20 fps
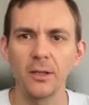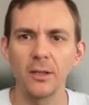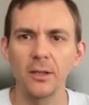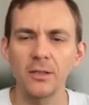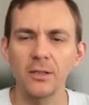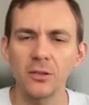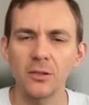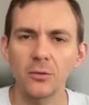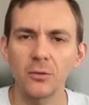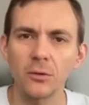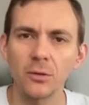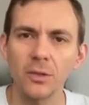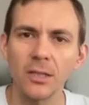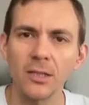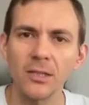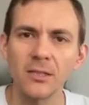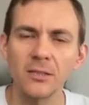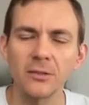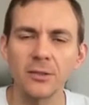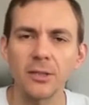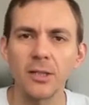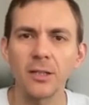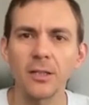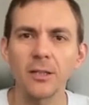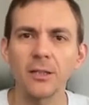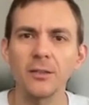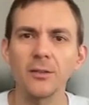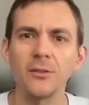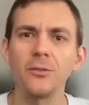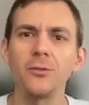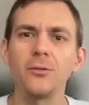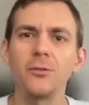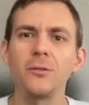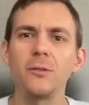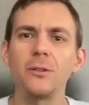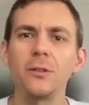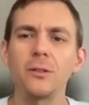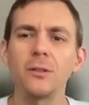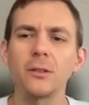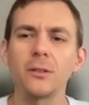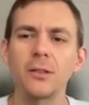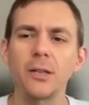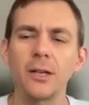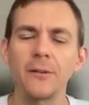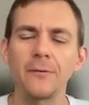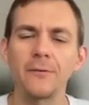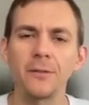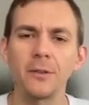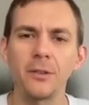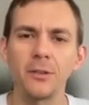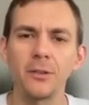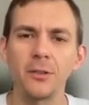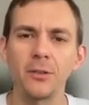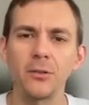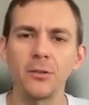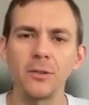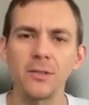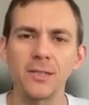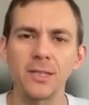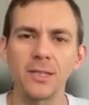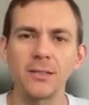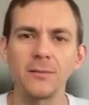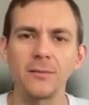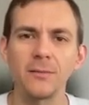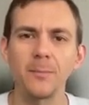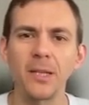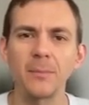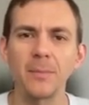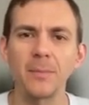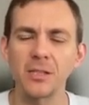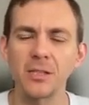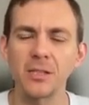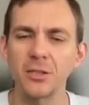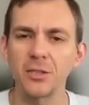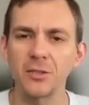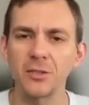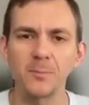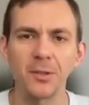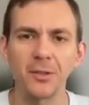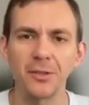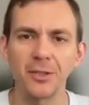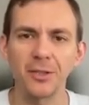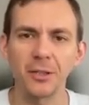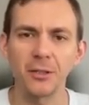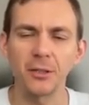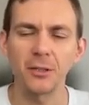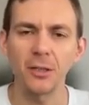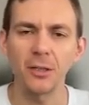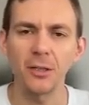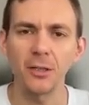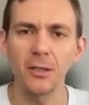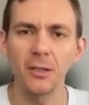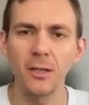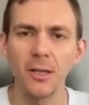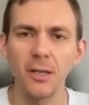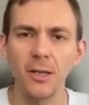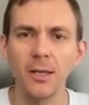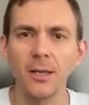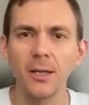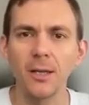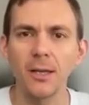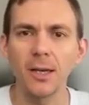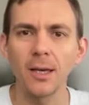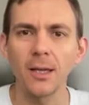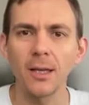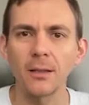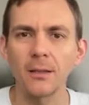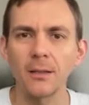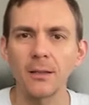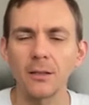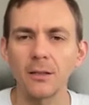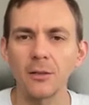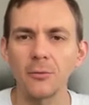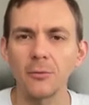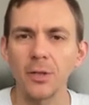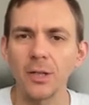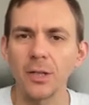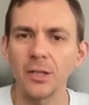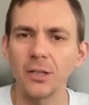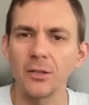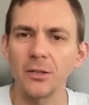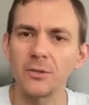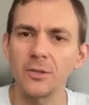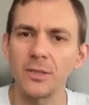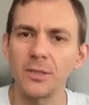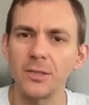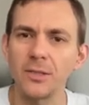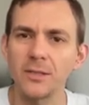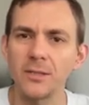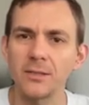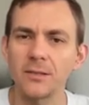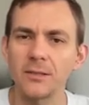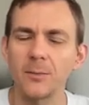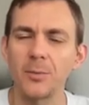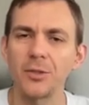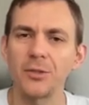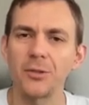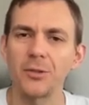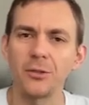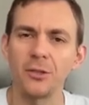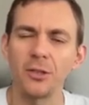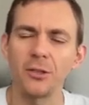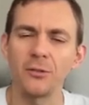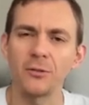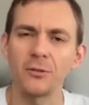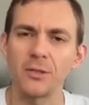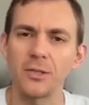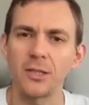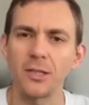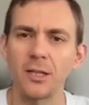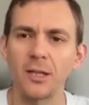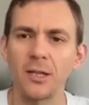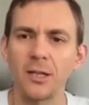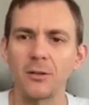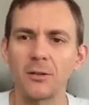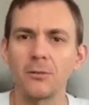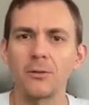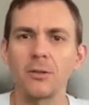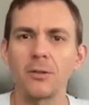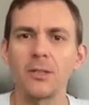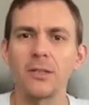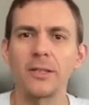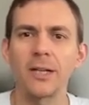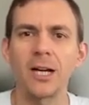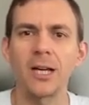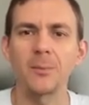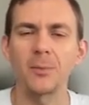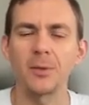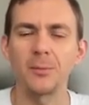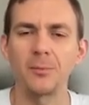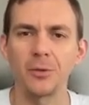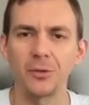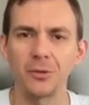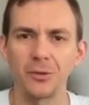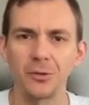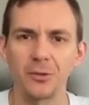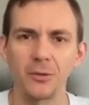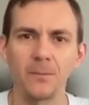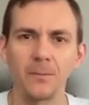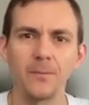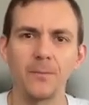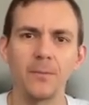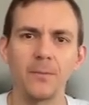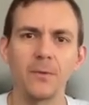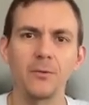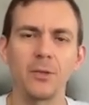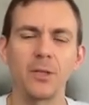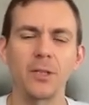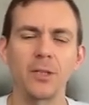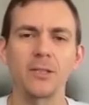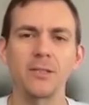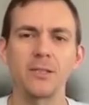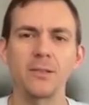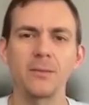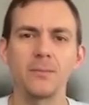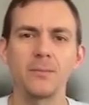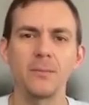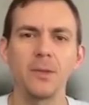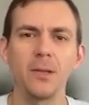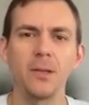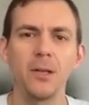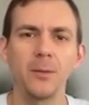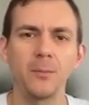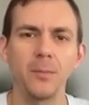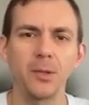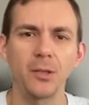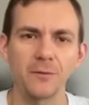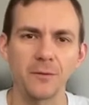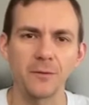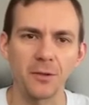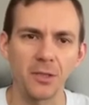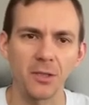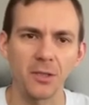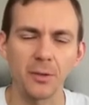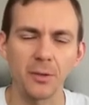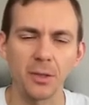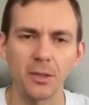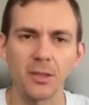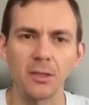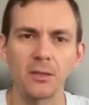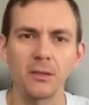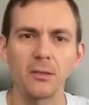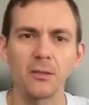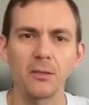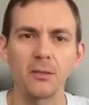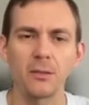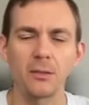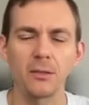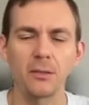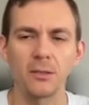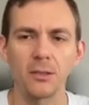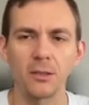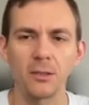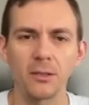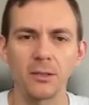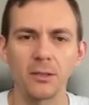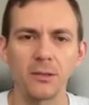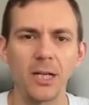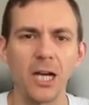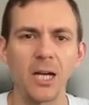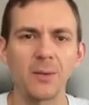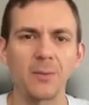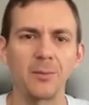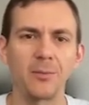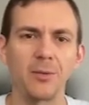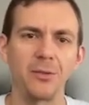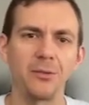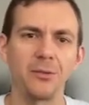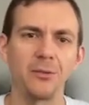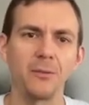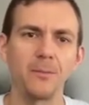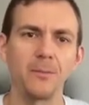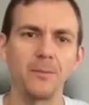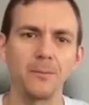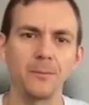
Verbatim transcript: So let us try to have the node send ping messages periodically. And uh, we can use this opportunity to see how the timer module works, because for this, we'll need the timer module.